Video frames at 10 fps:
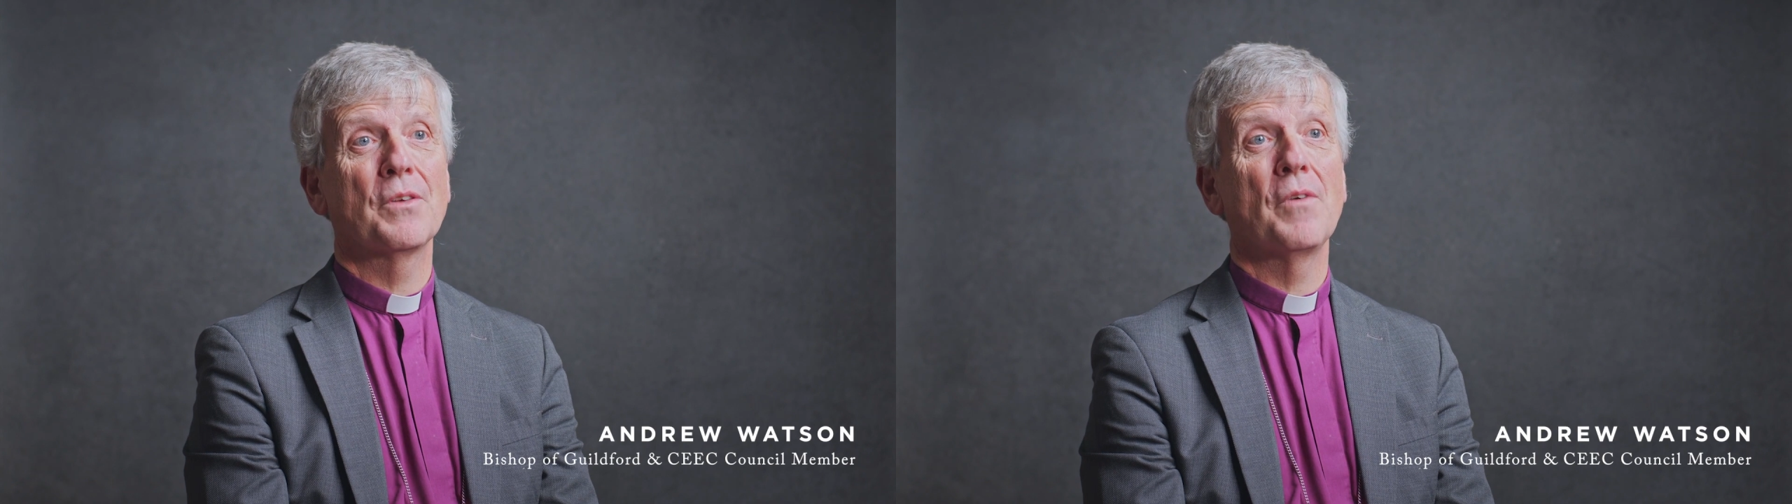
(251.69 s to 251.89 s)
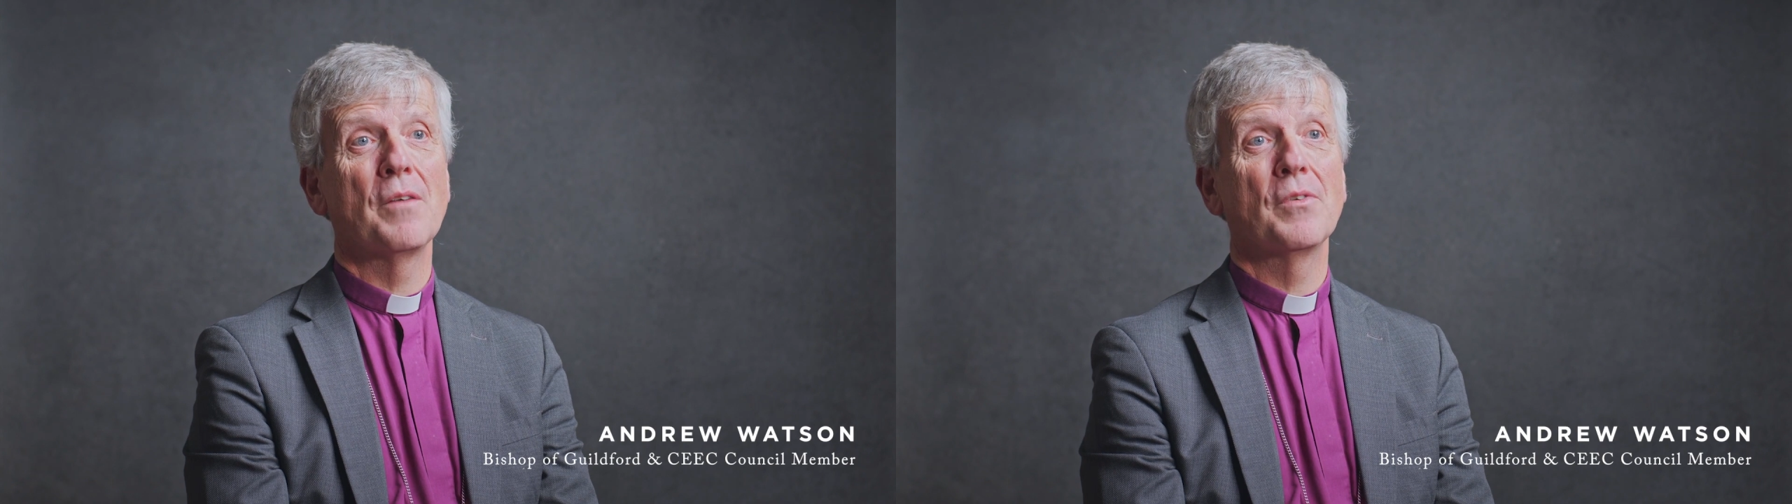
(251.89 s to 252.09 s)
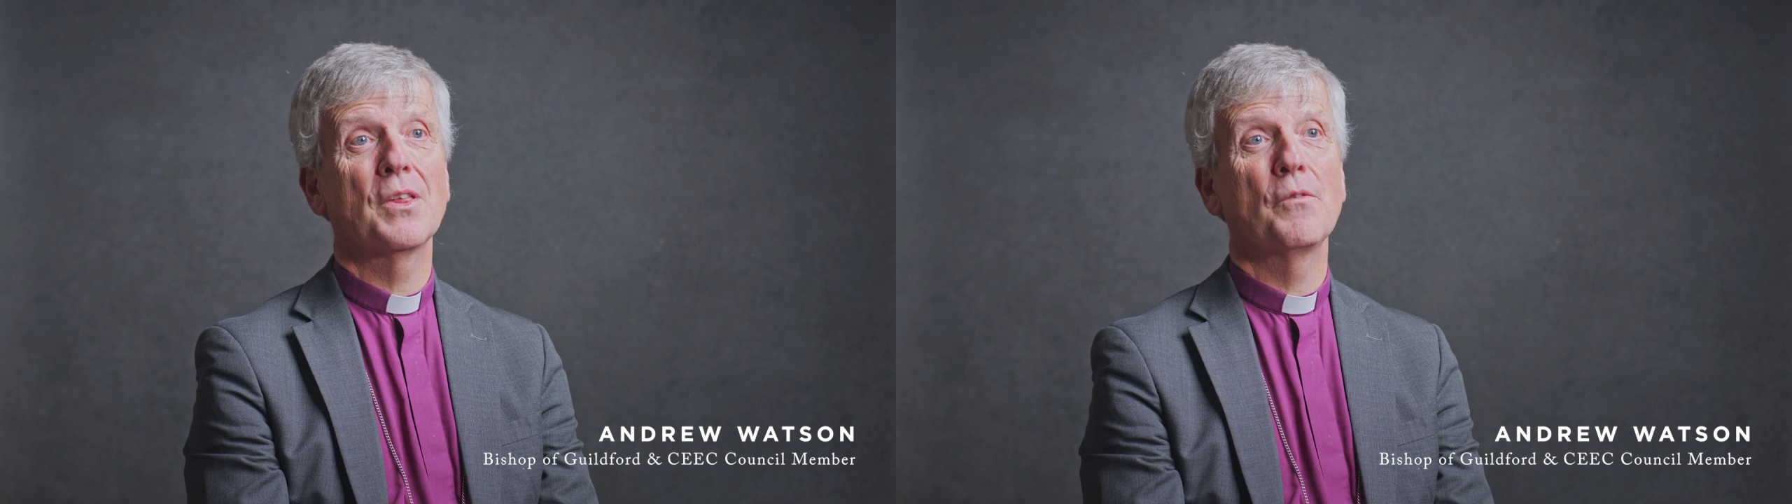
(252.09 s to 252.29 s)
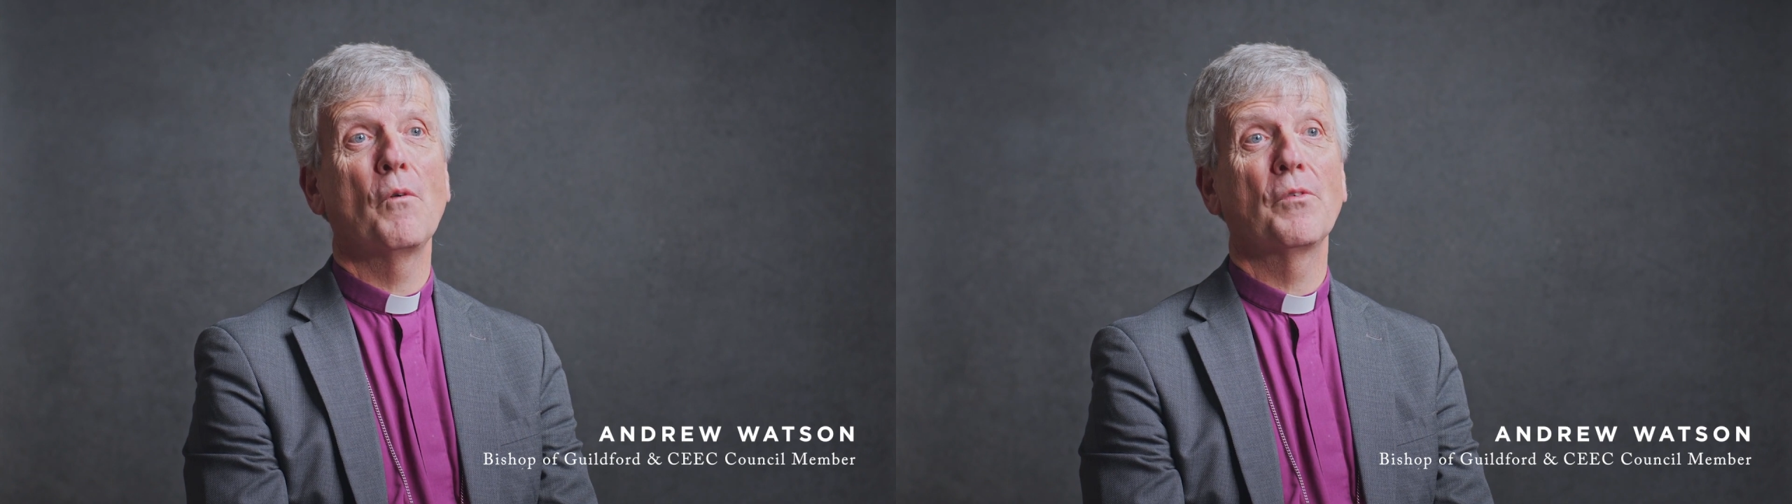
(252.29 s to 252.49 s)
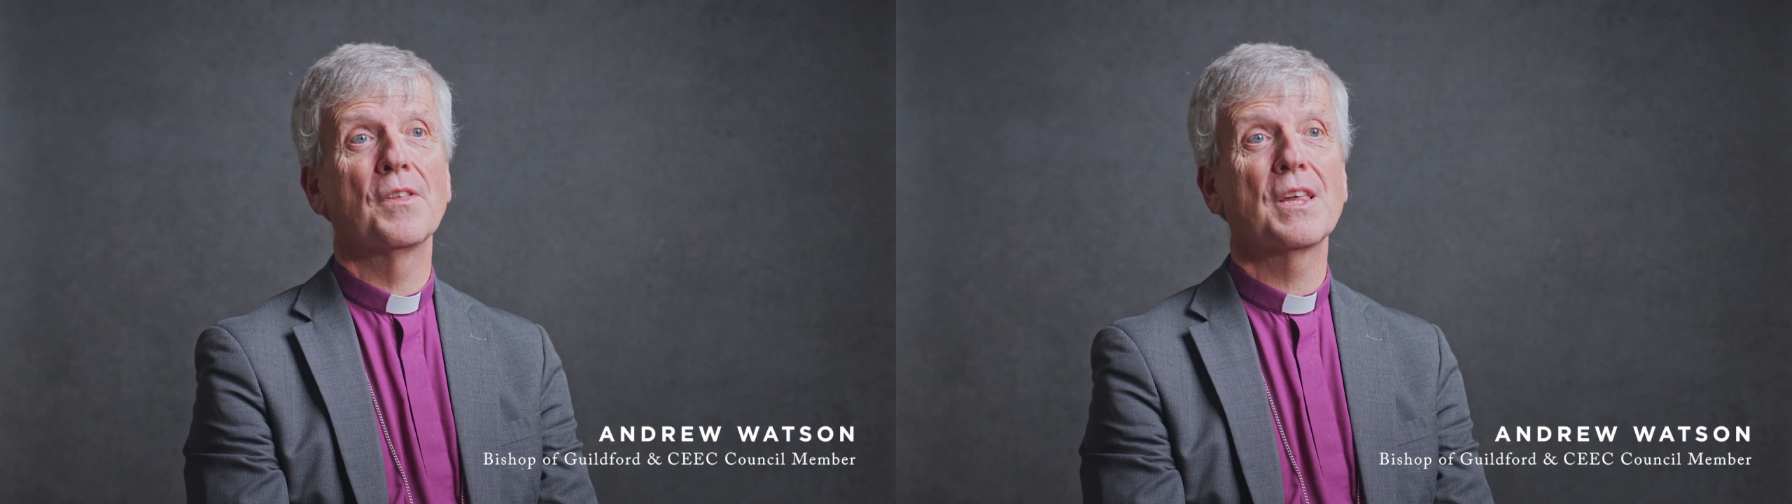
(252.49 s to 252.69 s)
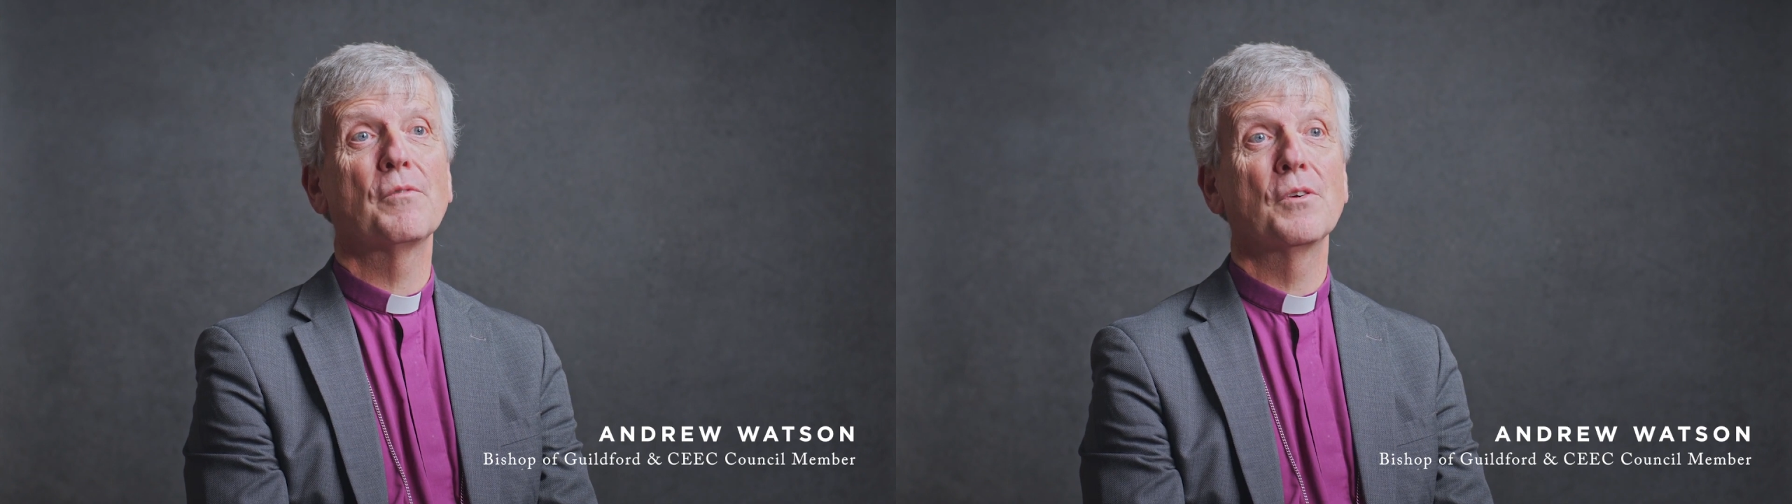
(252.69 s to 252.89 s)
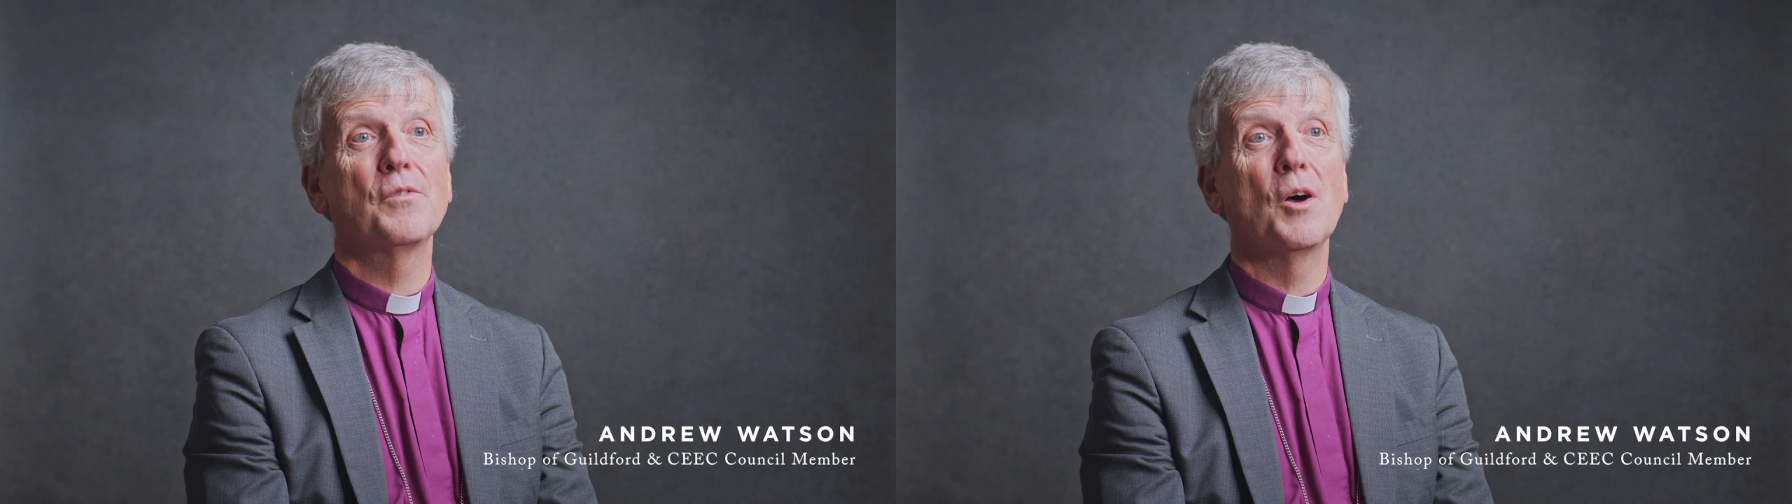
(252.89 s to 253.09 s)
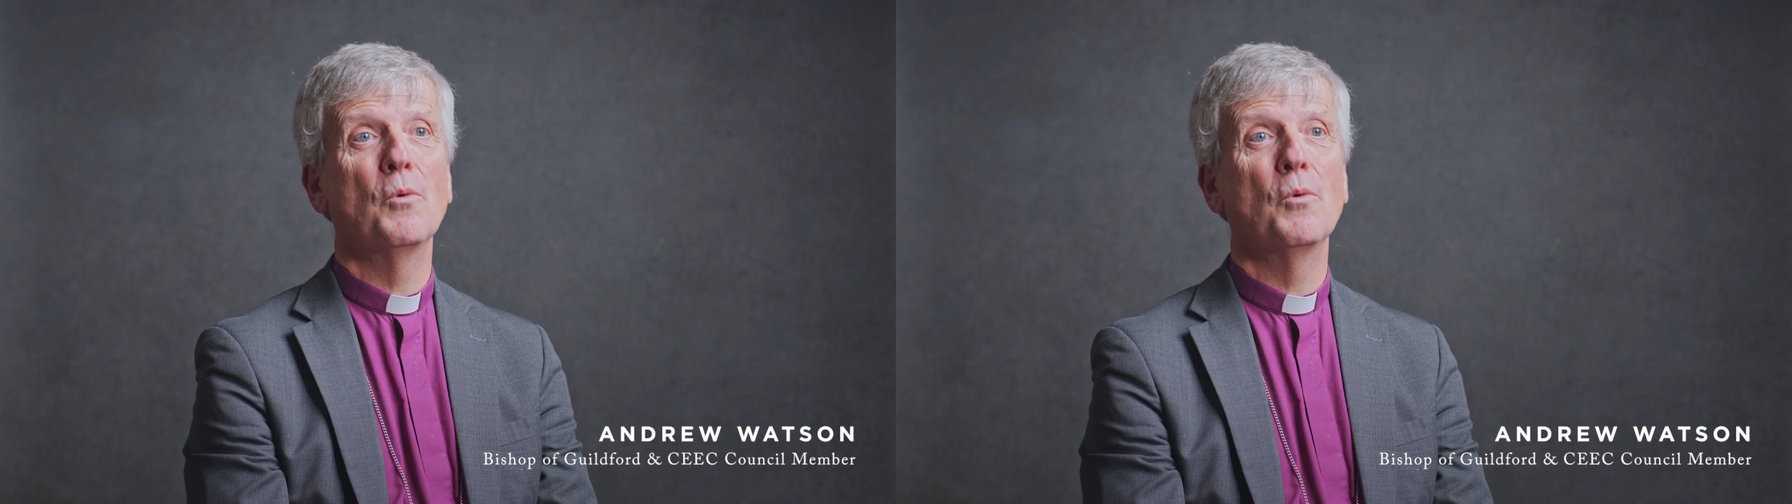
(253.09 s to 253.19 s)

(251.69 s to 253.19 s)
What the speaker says: survivors who've often suffered far